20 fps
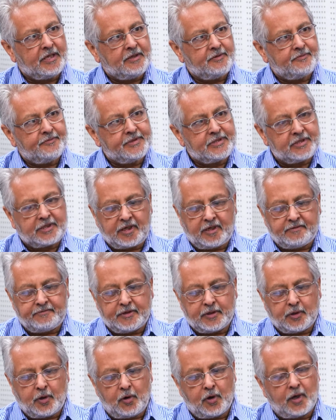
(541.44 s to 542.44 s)
which
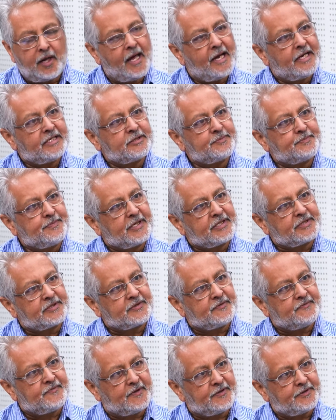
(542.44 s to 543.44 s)
cover all aspects
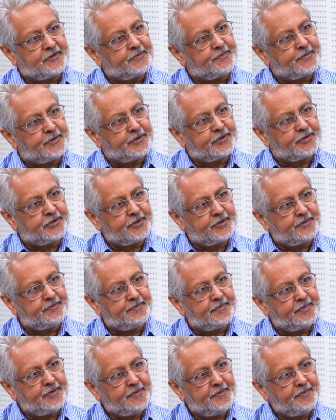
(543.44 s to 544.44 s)
of entrepreneurship.
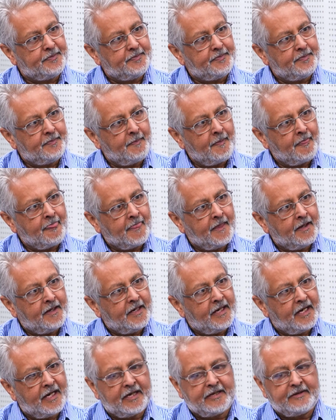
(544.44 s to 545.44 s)

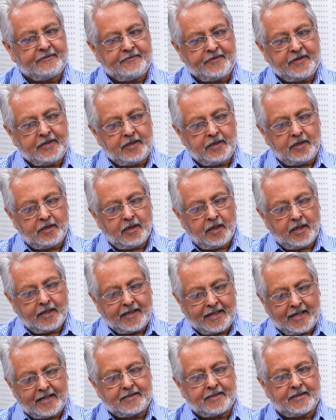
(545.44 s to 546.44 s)
And we
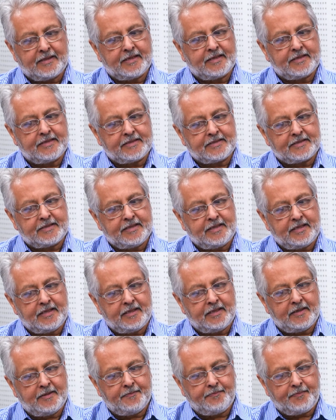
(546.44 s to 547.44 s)
catalyze the